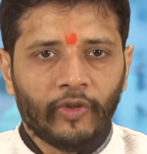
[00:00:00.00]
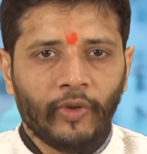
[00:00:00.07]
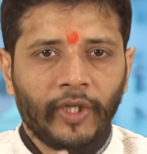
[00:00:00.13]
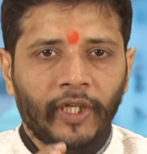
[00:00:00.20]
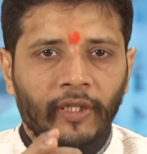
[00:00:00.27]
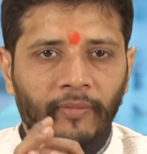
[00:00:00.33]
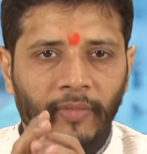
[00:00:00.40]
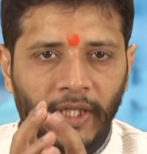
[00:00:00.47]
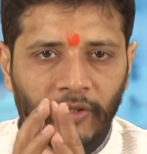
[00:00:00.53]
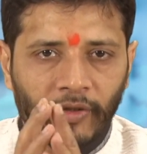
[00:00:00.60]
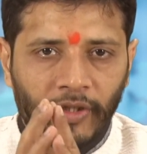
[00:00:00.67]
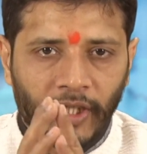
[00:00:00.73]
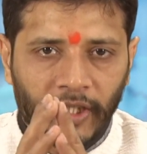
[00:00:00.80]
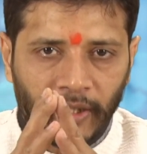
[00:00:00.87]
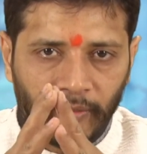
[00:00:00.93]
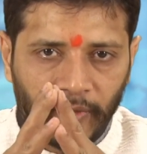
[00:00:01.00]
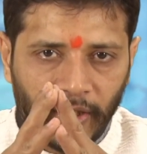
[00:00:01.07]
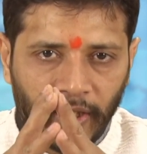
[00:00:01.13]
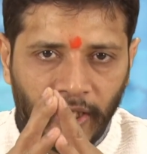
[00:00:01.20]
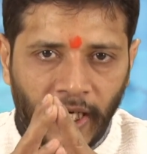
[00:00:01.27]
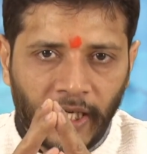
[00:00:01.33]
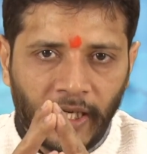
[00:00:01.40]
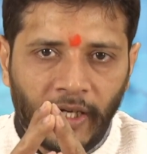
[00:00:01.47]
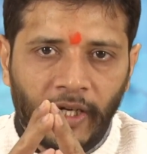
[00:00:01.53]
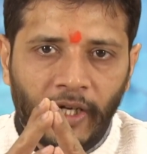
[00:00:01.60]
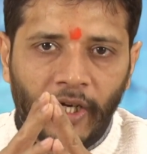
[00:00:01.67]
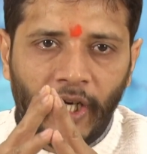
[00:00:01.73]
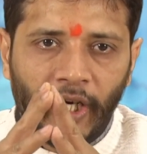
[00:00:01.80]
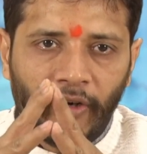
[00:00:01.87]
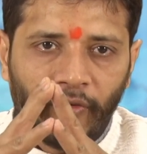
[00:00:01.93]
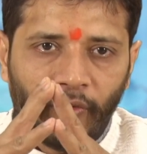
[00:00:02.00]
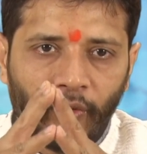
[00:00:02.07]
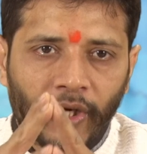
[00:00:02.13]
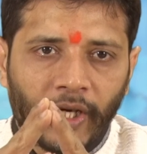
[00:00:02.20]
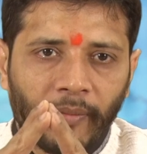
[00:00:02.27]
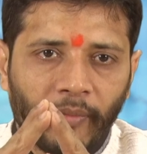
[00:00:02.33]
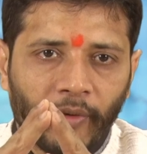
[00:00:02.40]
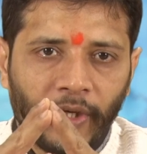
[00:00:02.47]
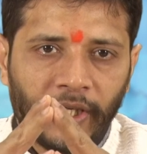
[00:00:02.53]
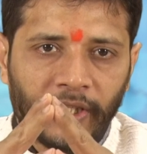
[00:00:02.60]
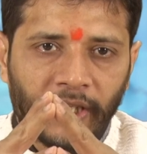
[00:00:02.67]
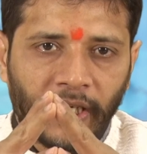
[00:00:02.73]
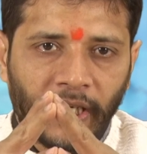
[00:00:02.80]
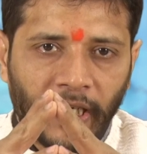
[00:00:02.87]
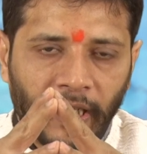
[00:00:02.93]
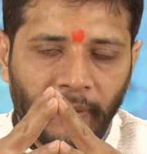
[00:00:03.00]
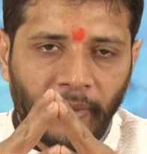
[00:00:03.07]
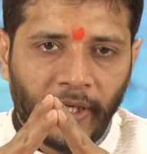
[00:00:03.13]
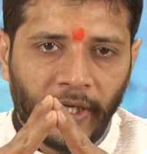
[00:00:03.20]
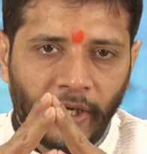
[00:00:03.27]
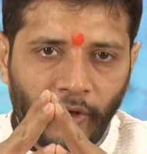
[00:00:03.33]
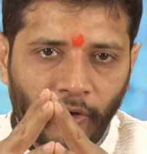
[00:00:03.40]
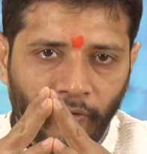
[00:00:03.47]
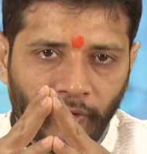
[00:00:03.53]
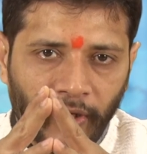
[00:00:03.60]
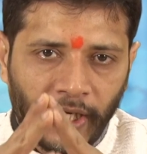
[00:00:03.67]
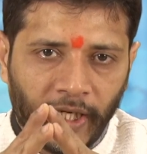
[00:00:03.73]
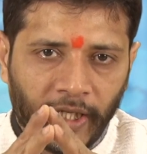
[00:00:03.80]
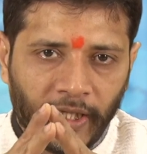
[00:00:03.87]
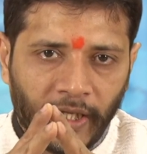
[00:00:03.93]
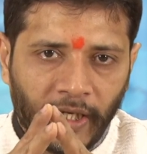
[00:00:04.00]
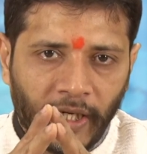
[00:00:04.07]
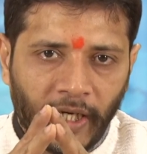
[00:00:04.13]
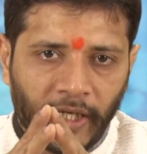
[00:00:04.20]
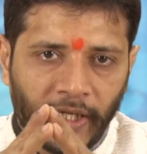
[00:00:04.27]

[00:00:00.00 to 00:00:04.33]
So it is based on the assumption that four components are independent of one another.